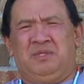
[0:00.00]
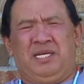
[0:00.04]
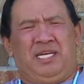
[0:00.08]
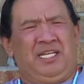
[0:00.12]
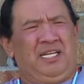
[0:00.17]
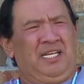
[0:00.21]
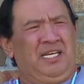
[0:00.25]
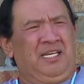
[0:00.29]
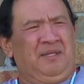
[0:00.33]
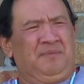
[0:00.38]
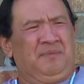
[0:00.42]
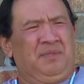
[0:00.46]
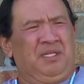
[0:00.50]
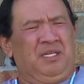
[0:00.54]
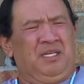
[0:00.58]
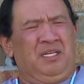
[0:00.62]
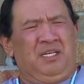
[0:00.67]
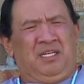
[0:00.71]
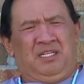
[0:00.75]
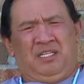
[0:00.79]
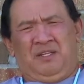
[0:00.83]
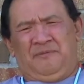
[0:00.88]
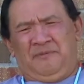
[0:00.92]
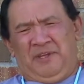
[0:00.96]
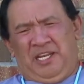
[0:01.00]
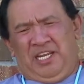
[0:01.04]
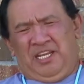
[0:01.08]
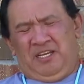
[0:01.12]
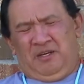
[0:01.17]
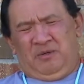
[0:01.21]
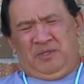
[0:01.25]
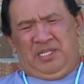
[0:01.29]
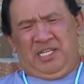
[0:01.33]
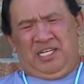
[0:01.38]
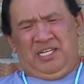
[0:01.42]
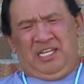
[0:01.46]
And um, the
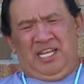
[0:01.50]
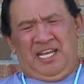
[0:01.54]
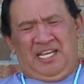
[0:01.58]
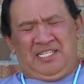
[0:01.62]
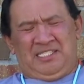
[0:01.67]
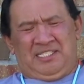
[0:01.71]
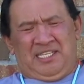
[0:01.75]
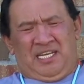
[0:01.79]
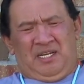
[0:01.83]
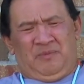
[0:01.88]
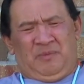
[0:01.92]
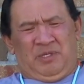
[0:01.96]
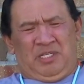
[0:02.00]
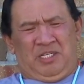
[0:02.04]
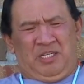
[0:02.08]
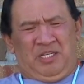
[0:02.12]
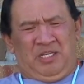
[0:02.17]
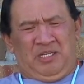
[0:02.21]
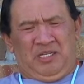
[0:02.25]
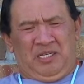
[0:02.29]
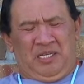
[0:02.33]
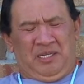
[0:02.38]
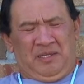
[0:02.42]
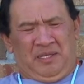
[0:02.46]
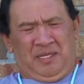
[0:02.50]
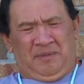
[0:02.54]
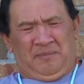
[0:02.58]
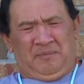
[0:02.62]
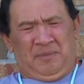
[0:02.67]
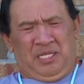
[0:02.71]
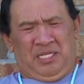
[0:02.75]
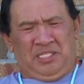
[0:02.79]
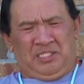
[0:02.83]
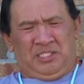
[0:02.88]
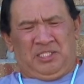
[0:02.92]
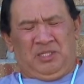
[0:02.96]
video I did last time with Doug at
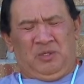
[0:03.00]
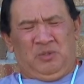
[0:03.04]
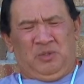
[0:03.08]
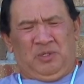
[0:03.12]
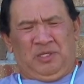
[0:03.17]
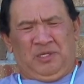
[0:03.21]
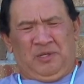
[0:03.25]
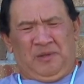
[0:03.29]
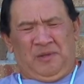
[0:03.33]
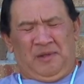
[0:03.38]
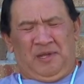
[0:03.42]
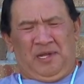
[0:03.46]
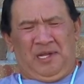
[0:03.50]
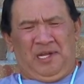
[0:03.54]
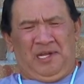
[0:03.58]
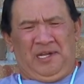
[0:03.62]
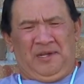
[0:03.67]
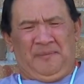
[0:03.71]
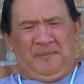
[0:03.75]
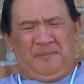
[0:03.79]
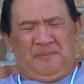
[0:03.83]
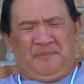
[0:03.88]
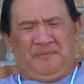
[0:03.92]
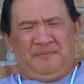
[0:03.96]
Minnesota, um,